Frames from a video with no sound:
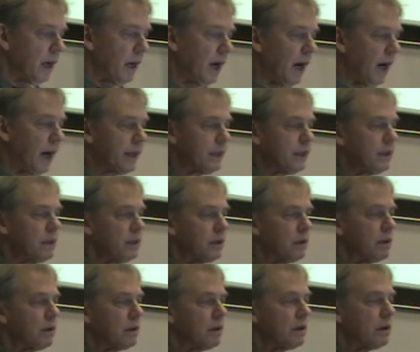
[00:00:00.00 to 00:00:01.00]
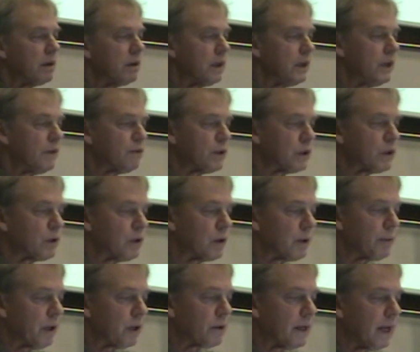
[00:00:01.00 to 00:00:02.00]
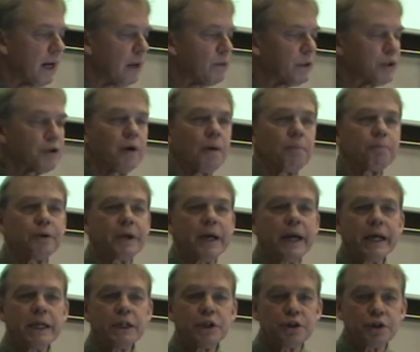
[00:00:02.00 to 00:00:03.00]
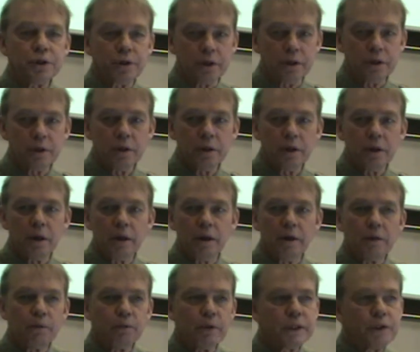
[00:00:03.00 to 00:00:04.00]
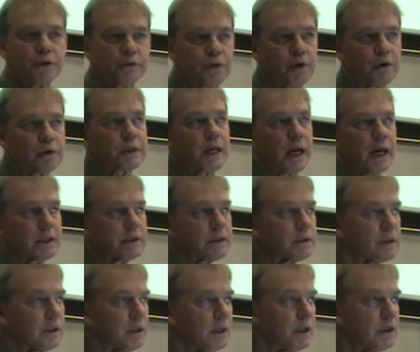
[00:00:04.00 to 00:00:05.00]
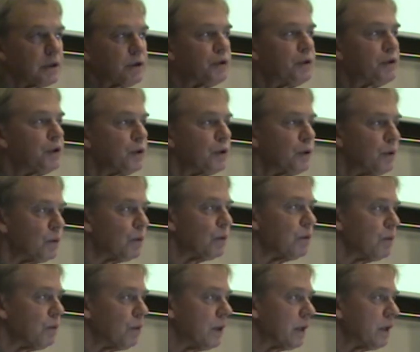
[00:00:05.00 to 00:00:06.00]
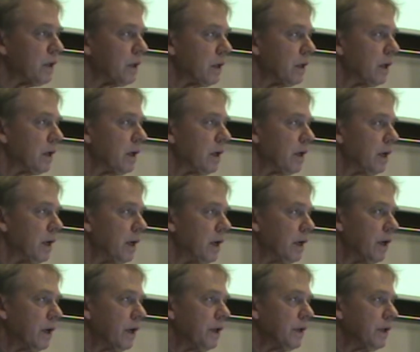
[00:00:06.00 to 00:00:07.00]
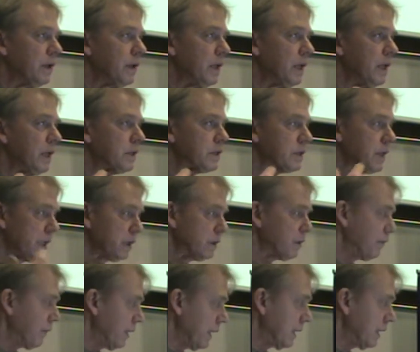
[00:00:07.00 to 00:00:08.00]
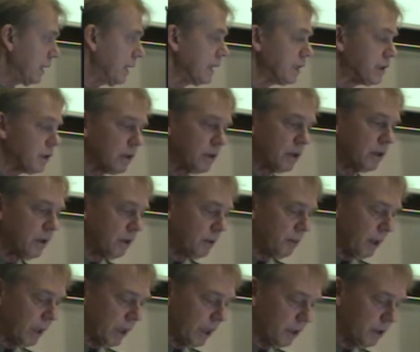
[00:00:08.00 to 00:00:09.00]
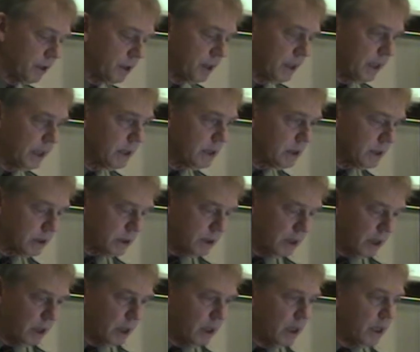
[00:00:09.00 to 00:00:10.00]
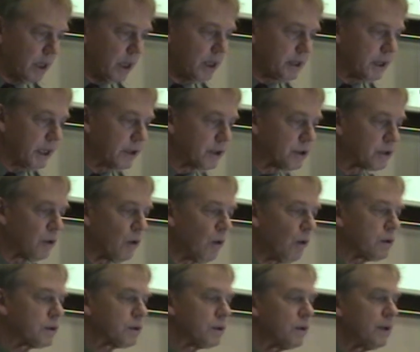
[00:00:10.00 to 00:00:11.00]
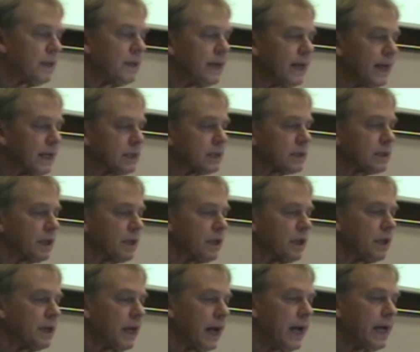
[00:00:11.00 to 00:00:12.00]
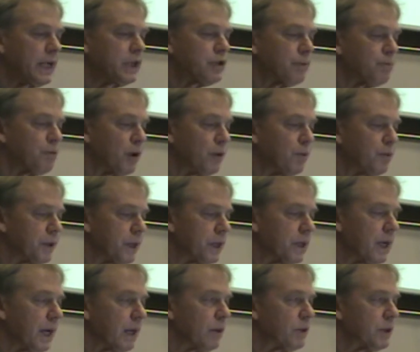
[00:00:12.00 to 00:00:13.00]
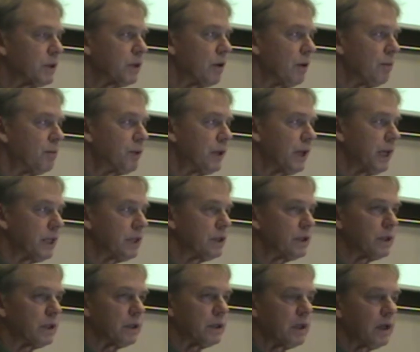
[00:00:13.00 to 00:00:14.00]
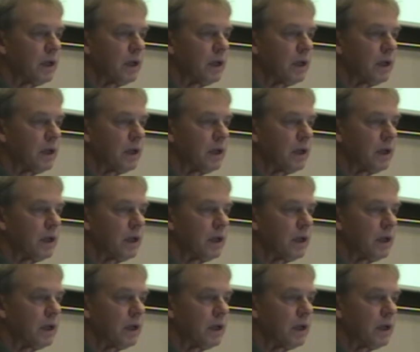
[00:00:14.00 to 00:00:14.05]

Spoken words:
And if we talk about language comprehension, which of course has to do with the size of lexicon, among other things, there is also less than age-appropriate language comprehension.